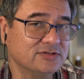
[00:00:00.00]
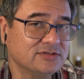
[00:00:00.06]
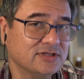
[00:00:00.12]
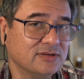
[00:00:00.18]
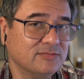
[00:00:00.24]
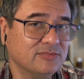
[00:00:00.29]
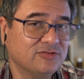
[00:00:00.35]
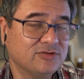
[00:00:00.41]

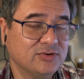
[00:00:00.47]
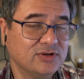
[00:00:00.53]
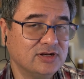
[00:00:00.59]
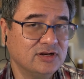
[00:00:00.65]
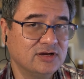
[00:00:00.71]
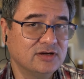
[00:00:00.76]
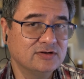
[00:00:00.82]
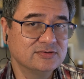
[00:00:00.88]
them. So it
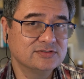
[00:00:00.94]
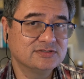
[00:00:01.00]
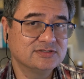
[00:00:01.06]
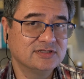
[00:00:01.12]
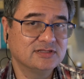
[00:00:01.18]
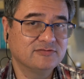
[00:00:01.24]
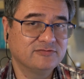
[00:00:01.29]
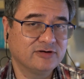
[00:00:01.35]
knows
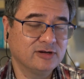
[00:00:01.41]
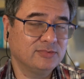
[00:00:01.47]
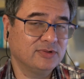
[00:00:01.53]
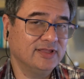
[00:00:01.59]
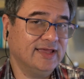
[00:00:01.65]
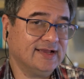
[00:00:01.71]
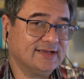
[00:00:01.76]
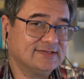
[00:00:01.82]
that the
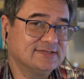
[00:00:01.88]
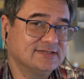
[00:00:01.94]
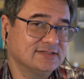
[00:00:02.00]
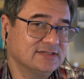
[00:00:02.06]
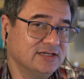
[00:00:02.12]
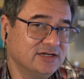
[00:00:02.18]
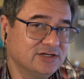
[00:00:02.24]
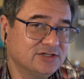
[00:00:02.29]
variable x is
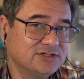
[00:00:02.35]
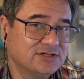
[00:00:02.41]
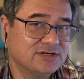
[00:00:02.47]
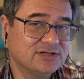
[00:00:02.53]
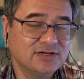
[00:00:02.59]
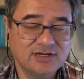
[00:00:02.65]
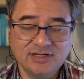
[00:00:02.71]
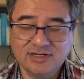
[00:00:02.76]
an
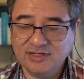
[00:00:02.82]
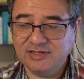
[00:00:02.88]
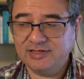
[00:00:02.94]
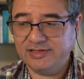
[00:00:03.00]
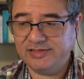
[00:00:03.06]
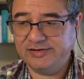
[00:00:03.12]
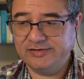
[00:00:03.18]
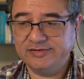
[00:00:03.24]
integer,
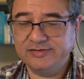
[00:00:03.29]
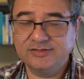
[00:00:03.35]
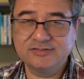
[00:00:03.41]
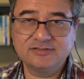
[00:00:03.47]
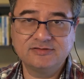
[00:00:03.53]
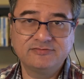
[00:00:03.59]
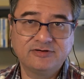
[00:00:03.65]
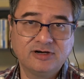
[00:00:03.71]
and it
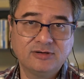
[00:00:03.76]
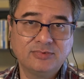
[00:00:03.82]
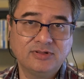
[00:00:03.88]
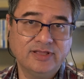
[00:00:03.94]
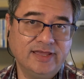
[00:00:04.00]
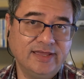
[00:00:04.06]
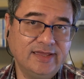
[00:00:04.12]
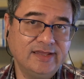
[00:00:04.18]
knows the
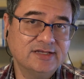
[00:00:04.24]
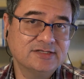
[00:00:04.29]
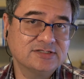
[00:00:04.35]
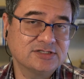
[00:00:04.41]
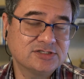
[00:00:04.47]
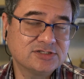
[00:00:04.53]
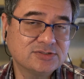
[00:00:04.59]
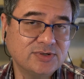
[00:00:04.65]
variable a is
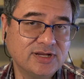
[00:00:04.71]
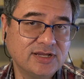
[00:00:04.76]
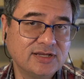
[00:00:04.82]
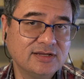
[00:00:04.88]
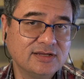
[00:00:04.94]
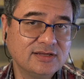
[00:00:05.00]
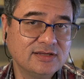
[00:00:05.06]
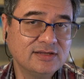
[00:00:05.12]
a
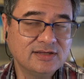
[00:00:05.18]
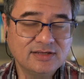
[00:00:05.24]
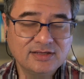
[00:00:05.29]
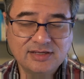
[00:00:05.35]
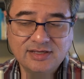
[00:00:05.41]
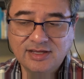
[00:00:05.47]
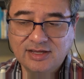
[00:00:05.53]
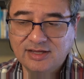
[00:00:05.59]
string,
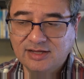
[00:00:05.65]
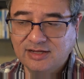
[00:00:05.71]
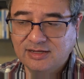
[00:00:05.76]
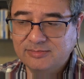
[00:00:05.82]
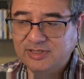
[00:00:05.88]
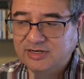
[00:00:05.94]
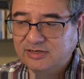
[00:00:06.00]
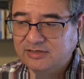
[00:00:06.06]

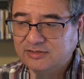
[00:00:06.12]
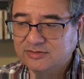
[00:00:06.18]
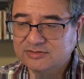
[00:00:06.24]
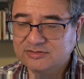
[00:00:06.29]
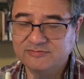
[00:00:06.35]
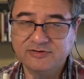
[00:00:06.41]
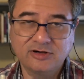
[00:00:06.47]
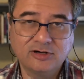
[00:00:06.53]
and it knows
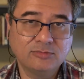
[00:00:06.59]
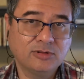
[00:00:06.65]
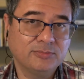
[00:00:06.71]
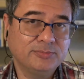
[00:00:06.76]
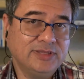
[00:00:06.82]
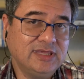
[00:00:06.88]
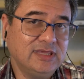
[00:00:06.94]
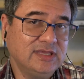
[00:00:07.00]
the variable
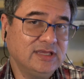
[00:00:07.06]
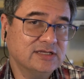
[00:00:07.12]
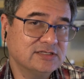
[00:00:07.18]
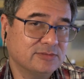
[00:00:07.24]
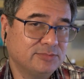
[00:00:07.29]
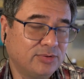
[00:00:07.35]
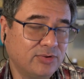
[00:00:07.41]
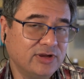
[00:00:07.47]
p is
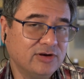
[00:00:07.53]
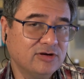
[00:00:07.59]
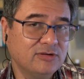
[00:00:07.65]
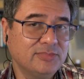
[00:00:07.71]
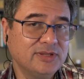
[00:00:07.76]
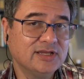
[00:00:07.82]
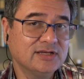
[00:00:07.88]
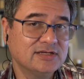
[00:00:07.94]
a pointer
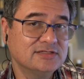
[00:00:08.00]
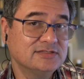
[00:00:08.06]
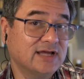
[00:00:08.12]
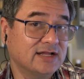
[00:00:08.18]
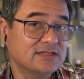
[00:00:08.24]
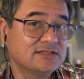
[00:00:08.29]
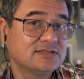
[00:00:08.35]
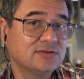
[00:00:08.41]
because
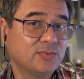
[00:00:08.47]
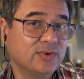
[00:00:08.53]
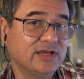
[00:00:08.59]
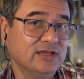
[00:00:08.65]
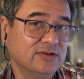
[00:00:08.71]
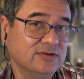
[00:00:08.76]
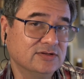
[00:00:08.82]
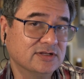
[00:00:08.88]
that's the way
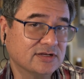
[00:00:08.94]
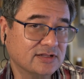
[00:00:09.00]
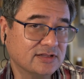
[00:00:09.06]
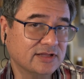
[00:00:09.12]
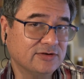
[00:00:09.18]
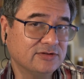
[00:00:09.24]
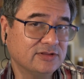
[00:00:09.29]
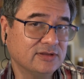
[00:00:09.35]
you
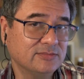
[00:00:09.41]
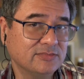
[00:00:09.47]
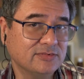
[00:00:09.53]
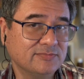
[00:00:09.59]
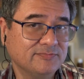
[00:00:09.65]
declared them.